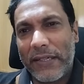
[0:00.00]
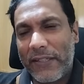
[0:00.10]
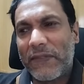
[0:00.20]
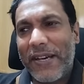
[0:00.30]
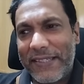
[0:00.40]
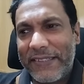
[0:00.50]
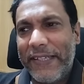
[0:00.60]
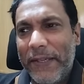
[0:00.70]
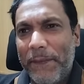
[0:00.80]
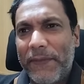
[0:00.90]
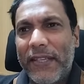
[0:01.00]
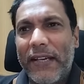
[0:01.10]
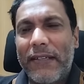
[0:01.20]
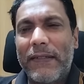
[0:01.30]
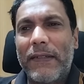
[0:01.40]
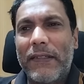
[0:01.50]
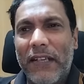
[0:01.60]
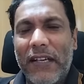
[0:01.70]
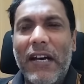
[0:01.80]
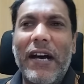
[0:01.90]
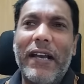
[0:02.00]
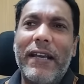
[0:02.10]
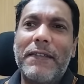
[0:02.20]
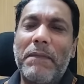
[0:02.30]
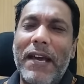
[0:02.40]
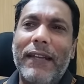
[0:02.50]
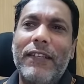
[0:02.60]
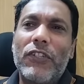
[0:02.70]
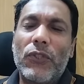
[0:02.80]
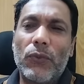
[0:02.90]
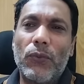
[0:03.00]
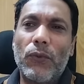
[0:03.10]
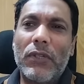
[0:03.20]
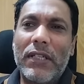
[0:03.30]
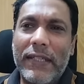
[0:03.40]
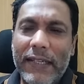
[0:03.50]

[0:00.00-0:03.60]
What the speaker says: That is why it seems that Tigray has managed to